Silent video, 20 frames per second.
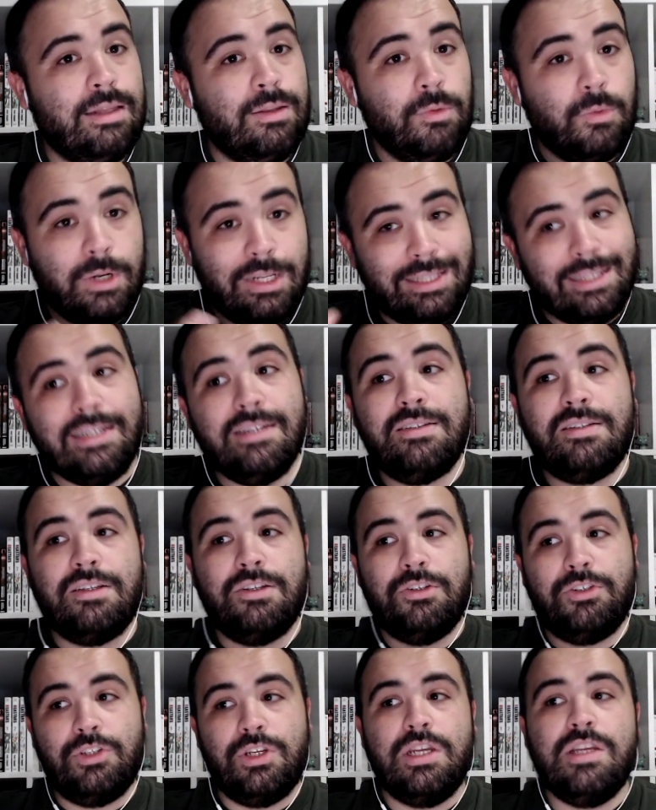or at least
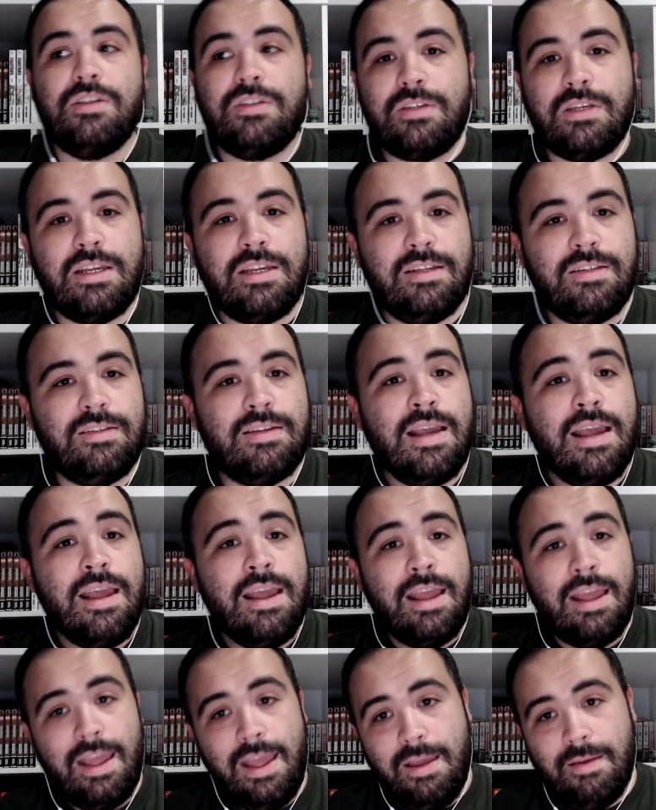she sees
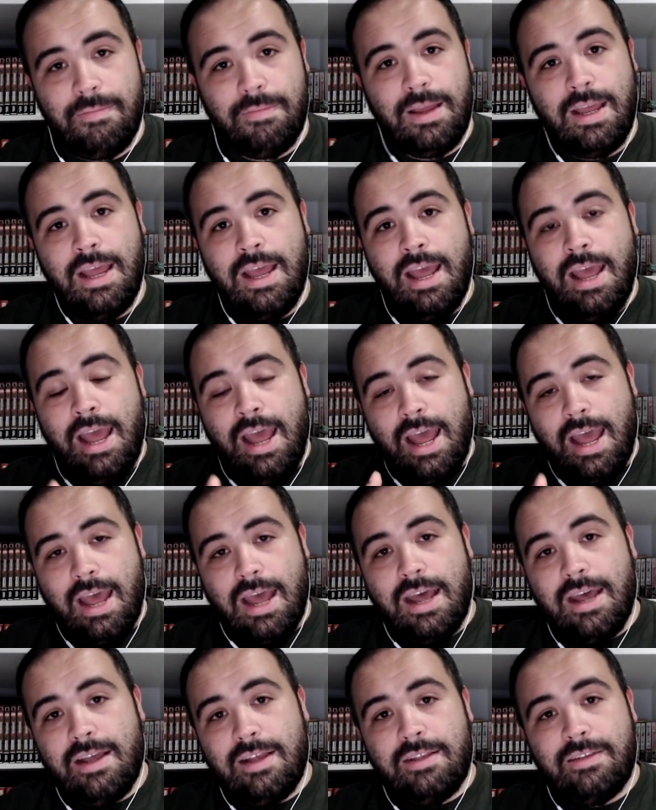him
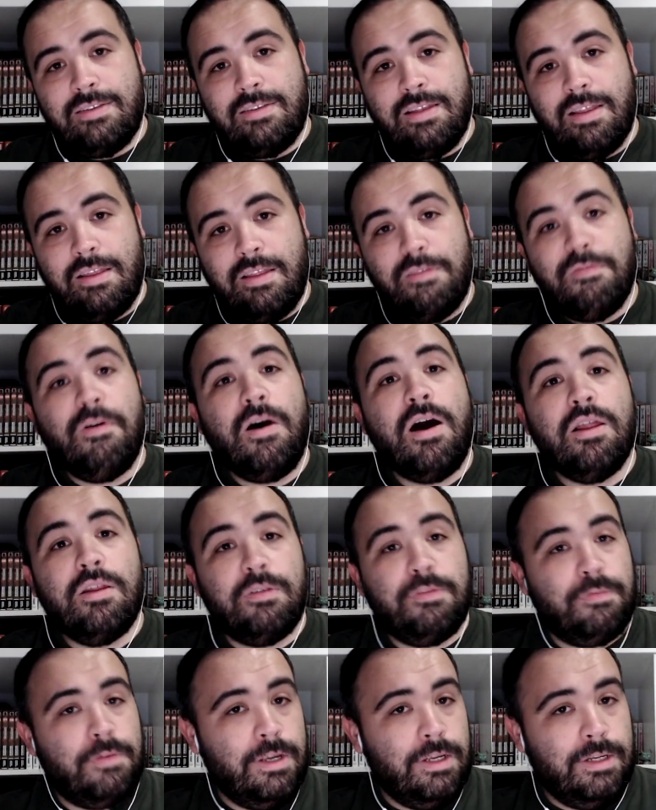as the father
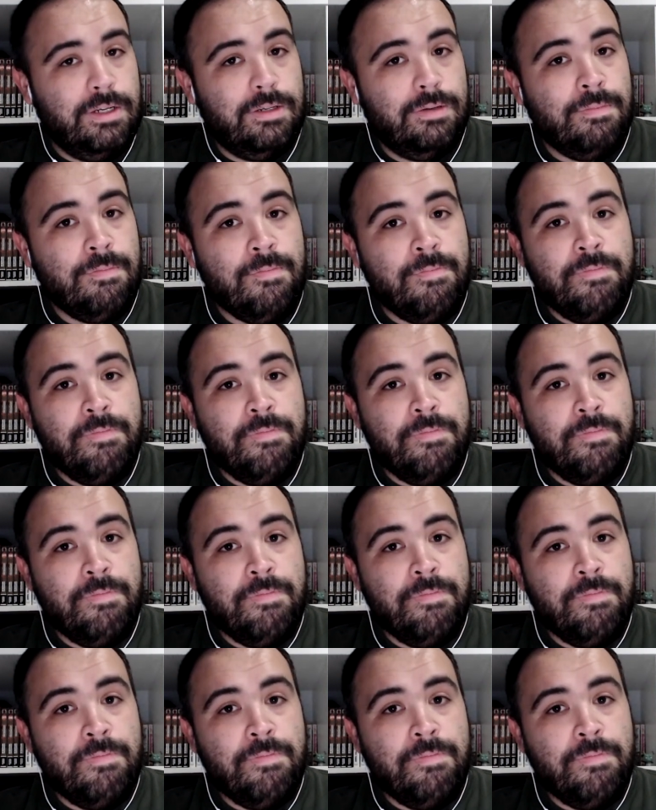figure.